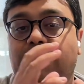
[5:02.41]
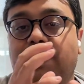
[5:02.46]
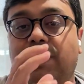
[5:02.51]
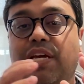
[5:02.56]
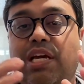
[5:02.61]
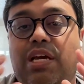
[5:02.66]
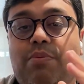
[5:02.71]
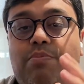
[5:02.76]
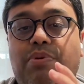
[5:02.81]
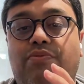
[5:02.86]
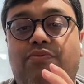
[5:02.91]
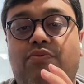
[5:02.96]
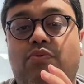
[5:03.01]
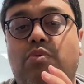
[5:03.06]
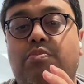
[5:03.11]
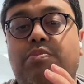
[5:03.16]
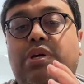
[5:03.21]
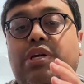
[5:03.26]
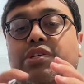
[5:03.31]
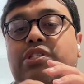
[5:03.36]
can
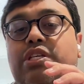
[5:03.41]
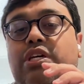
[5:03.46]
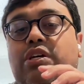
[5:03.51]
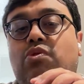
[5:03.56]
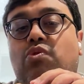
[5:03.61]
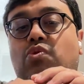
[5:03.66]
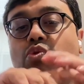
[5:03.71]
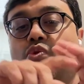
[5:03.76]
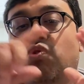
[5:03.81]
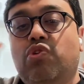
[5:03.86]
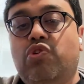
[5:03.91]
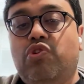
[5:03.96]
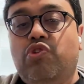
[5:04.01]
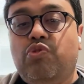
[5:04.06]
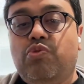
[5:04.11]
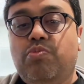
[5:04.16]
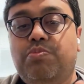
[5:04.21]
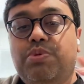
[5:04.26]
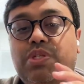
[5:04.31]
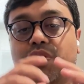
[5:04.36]
outperform because their core
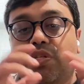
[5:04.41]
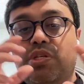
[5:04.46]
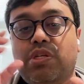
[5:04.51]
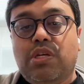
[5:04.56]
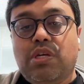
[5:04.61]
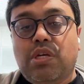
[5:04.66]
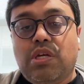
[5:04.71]
loops